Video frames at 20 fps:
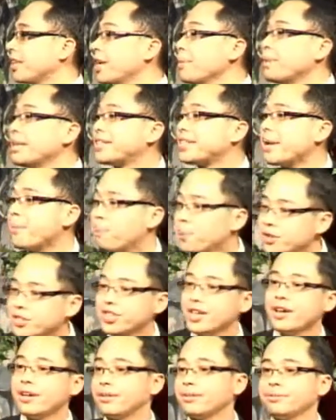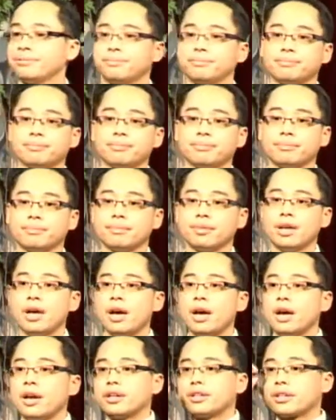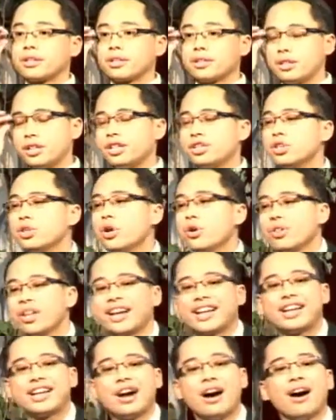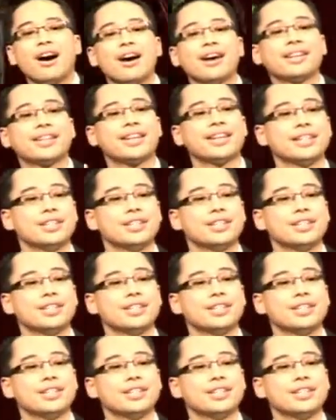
Give me 10%. Did you know that God